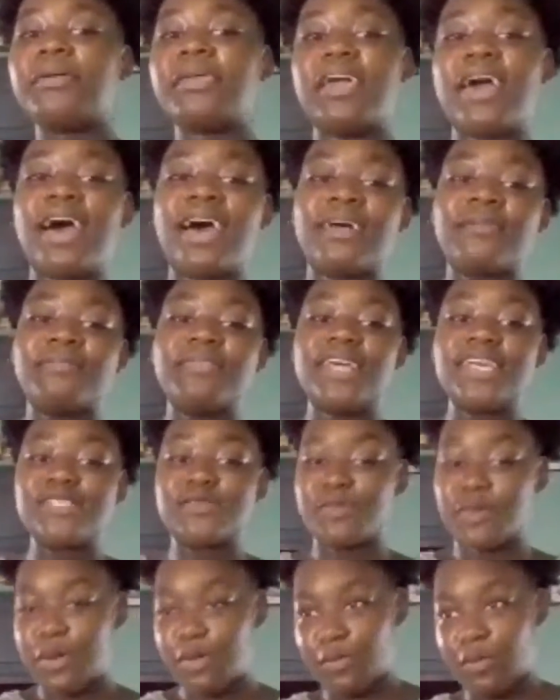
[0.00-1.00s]
But yeah,
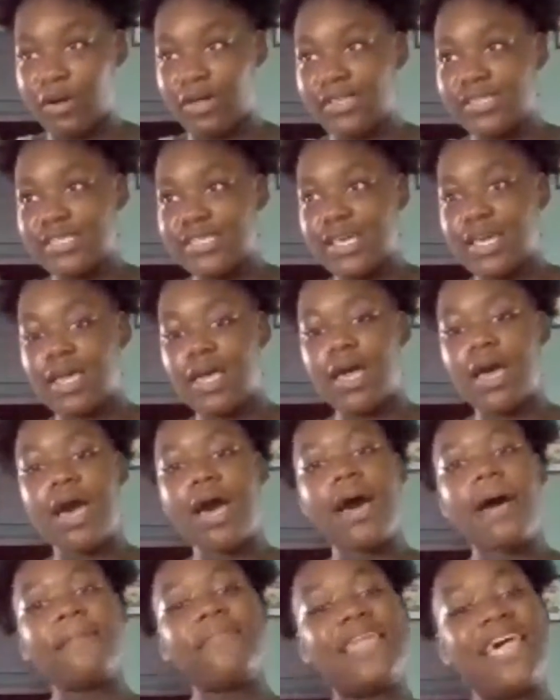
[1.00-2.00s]
that's what I want.
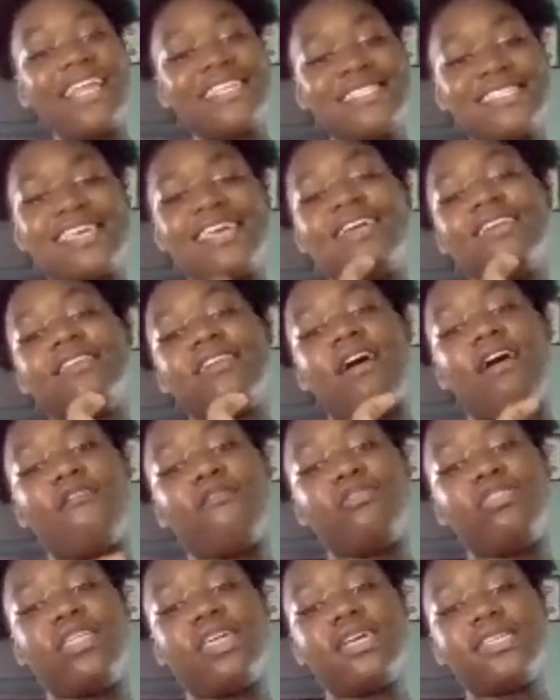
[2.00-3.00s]
That is the end
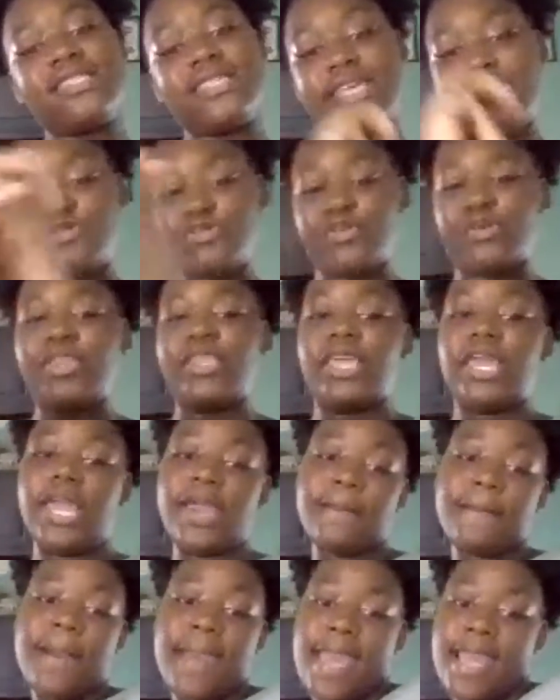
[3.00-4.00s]
of this. As you can
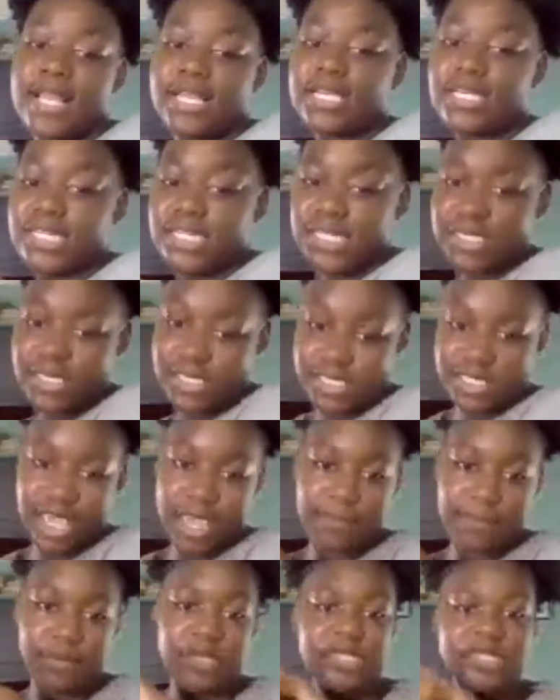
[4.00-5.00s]
hear, my
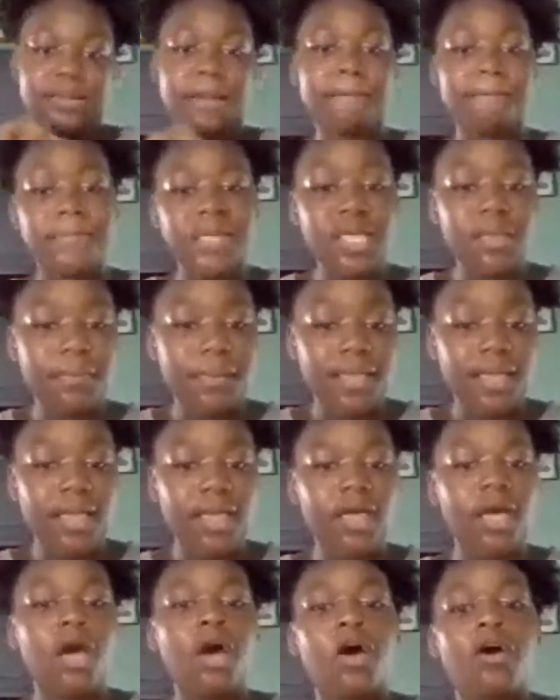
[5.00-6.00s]
timer is
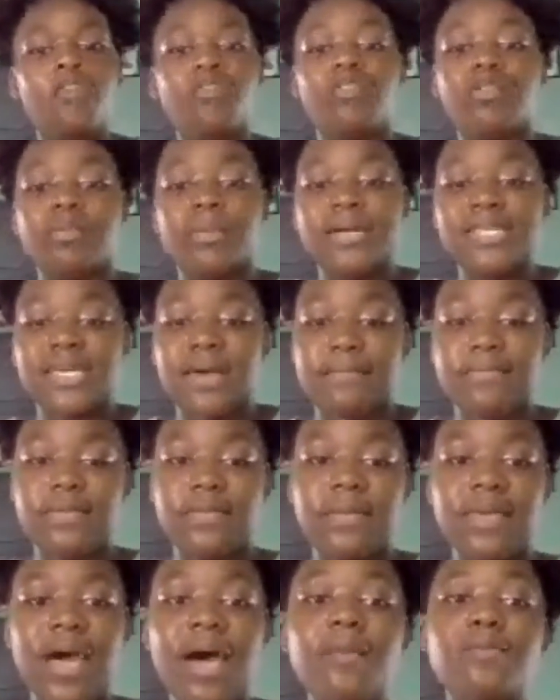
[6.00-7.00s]
beeping for my
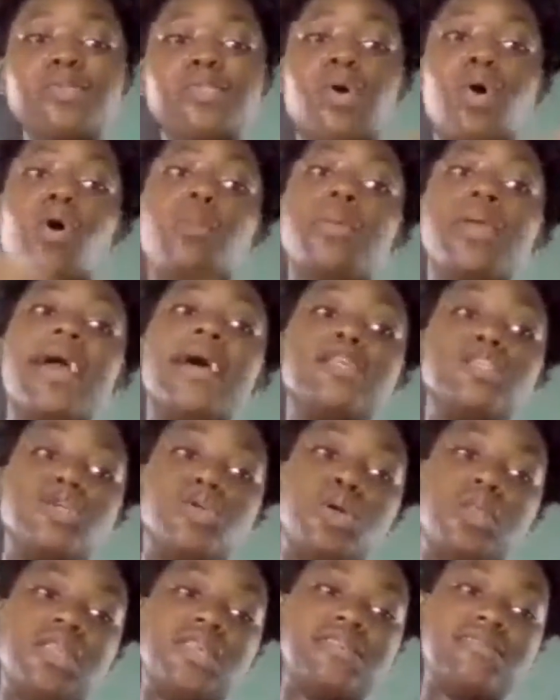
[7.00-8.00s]
time to be up. So I hope you
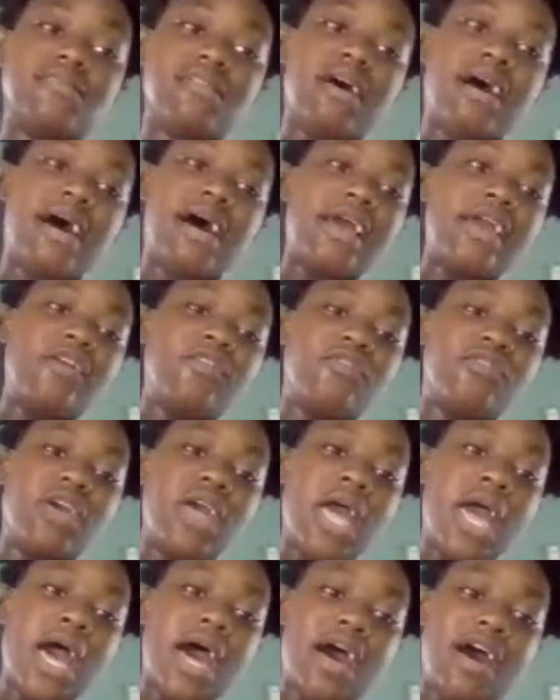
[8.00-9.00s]
guys enjoyed this
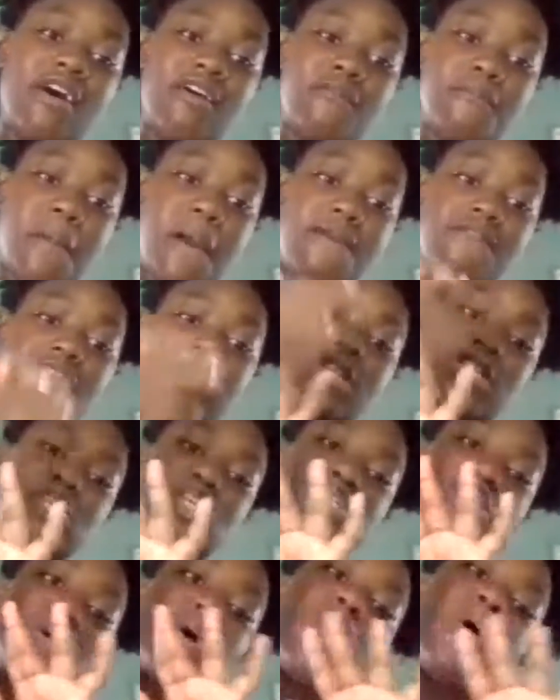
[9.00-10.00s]
live of my
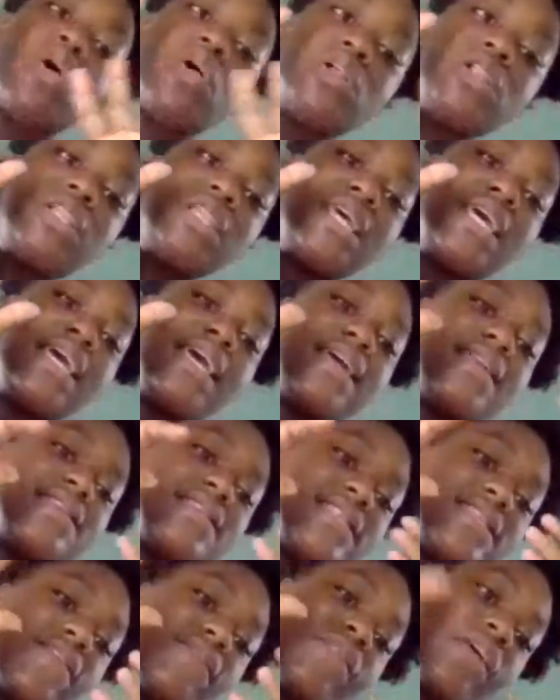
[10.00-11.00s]
vintage haul
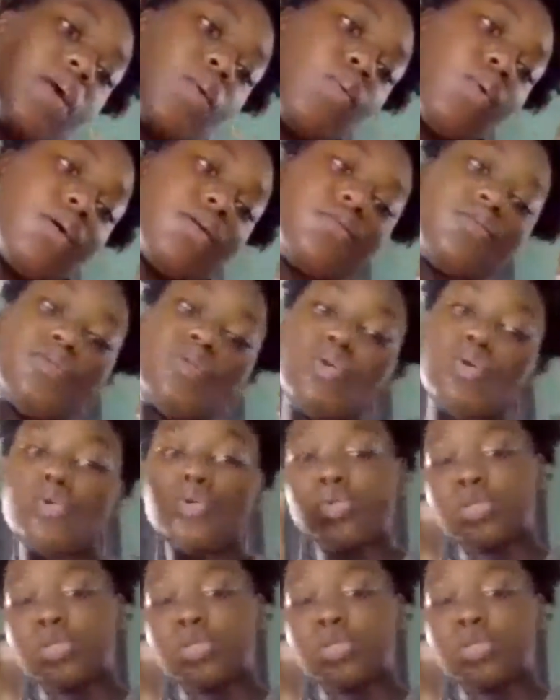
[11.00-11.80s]
and stuff that I want.